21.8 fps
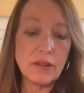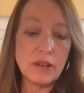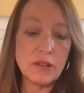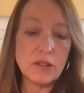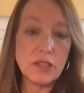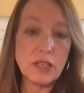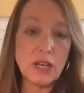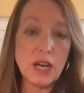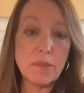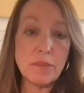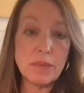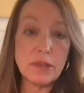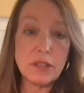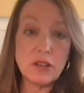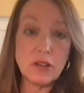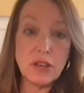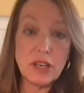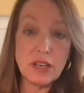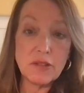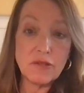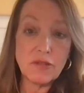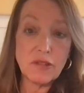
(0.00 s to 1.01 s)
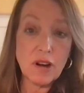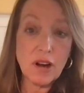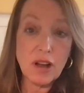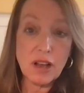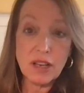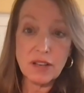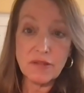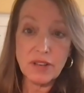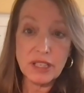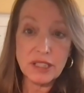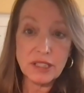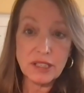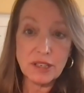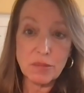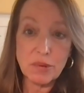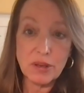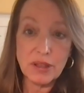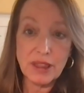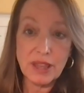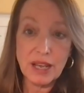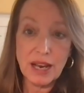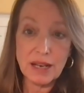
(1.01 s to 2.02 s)
And there's an opportunity for all of us to
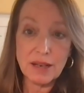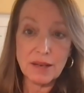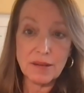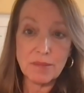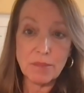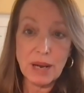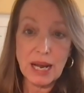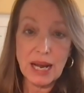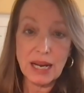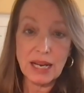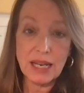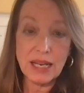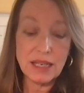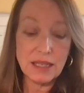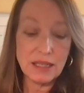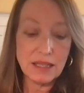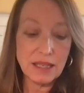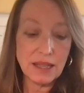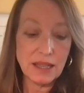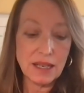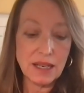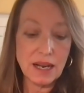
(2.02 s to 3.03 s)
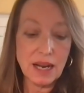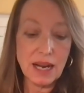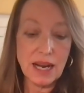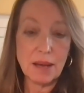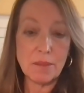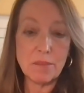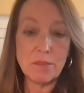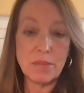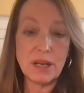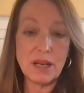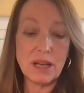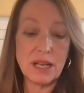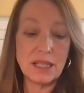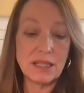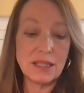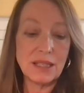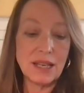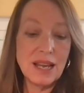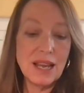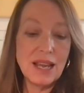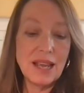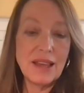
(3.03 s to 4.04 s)
put that back into the diet
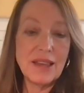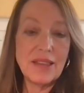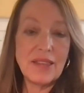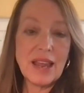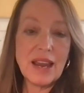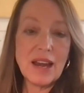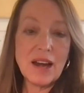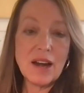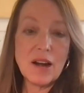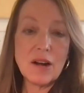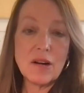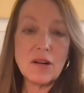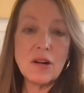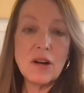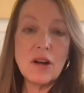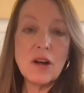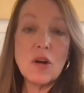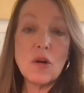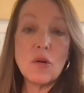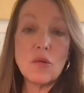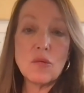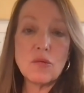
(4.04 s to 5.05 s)
because they are